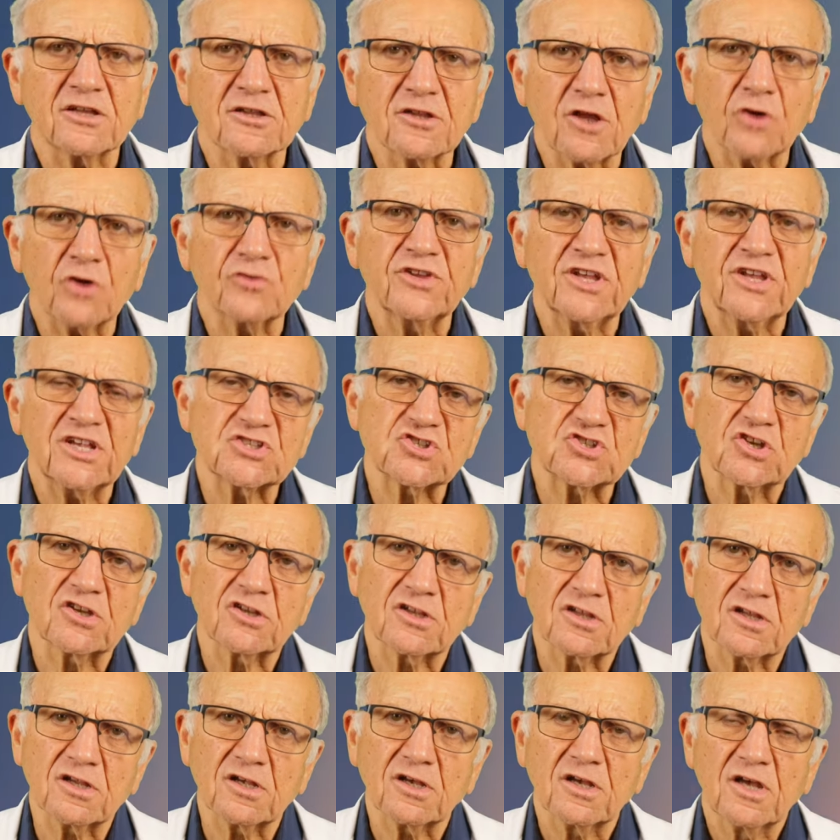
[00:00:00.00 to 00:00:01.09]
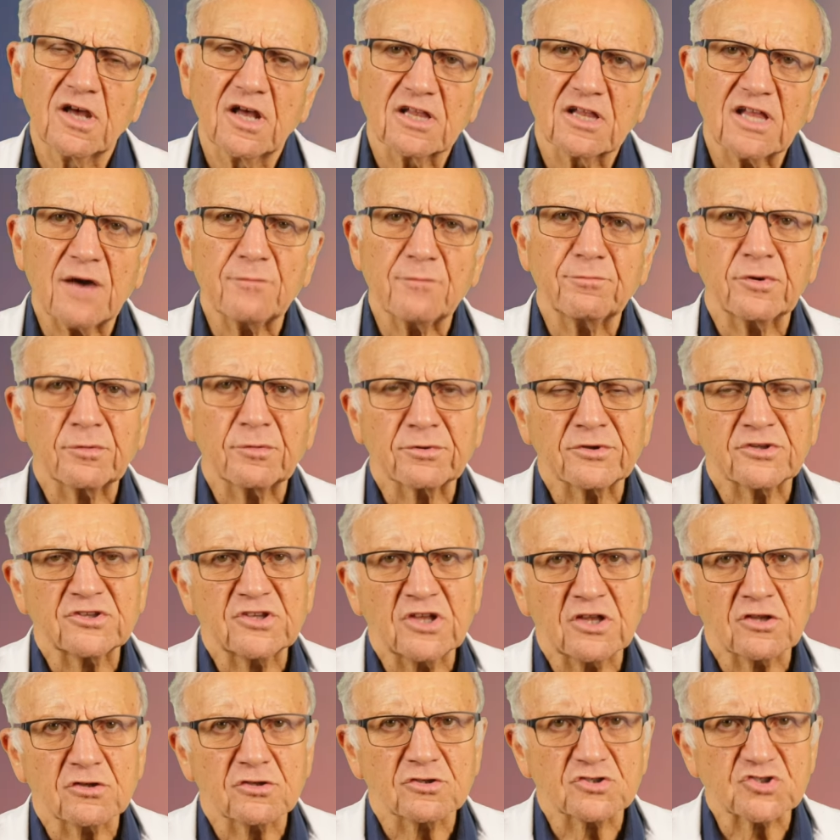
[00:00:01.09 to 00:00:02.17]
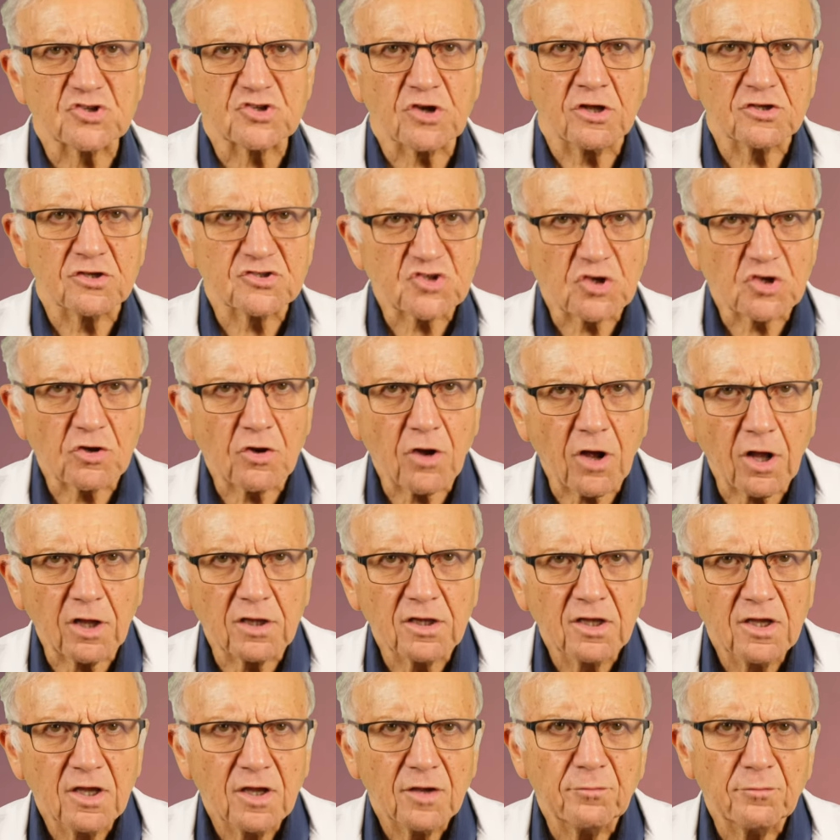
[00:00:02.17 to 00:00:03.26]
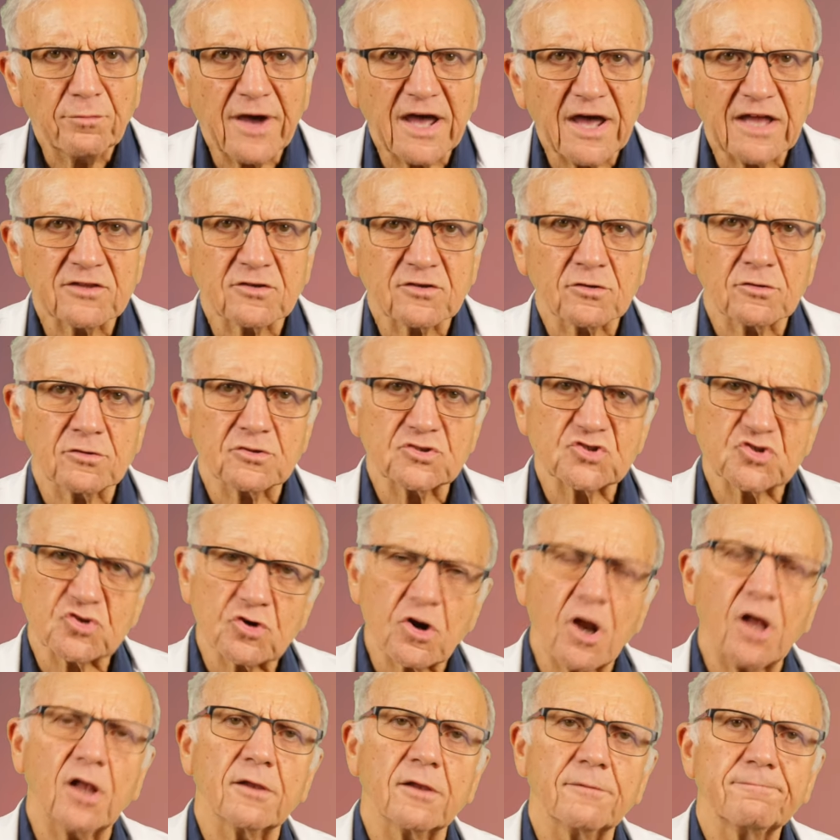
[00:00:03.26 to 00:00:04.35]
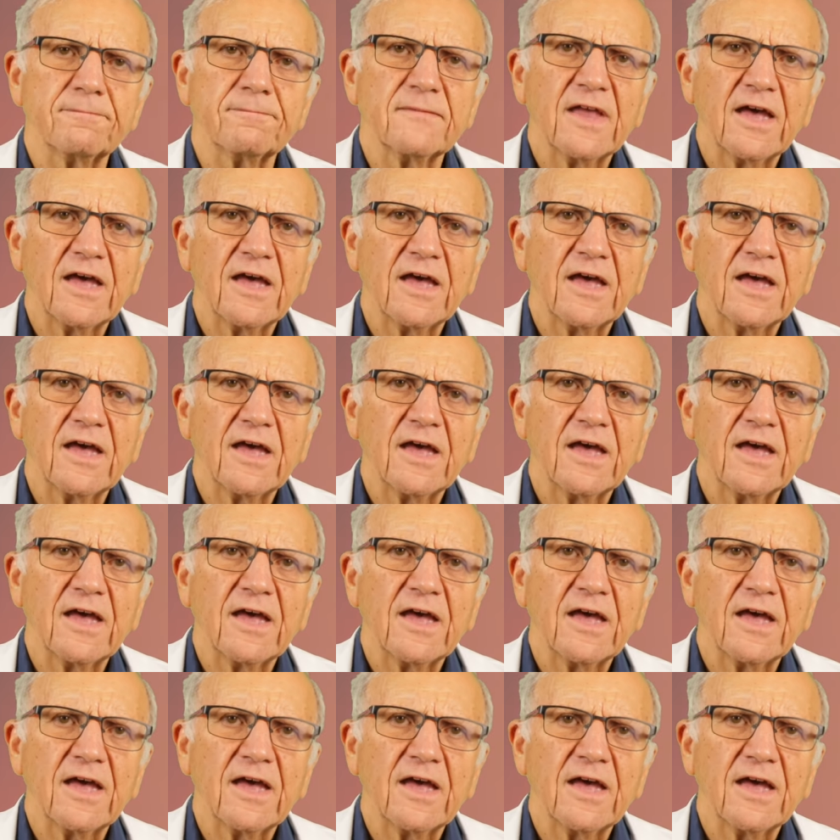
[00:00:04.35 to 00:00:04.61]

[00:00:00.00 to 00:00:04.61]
the low density lipoprotein cholesterol, so called bad cholesterol.